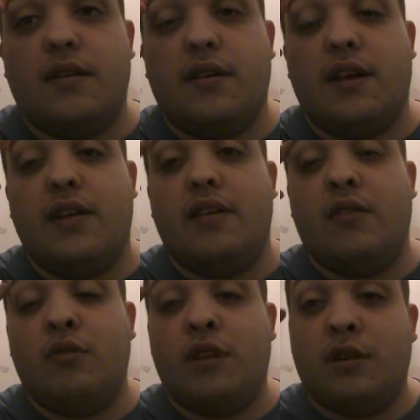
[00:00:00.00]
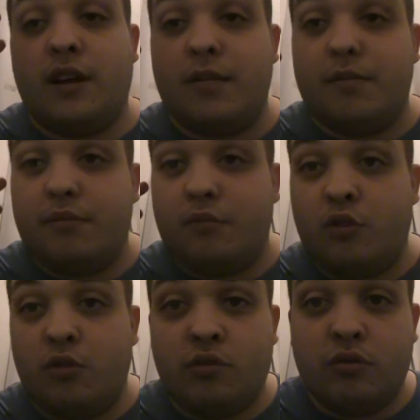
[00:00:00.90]
And holy crap,
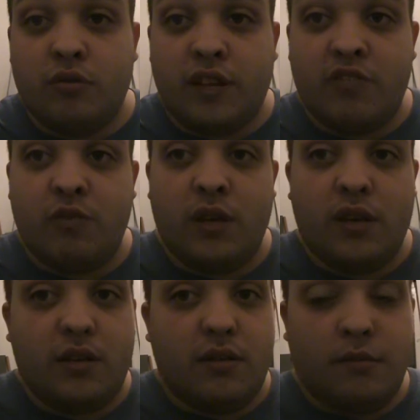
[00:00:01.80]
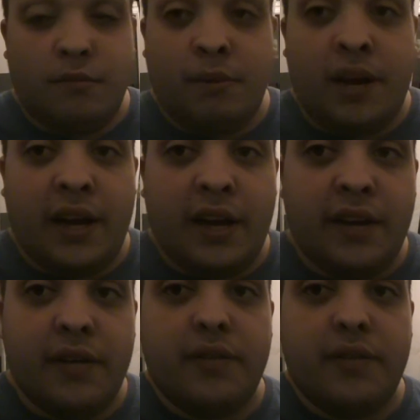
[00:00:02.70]
Kuroko next week. Bye.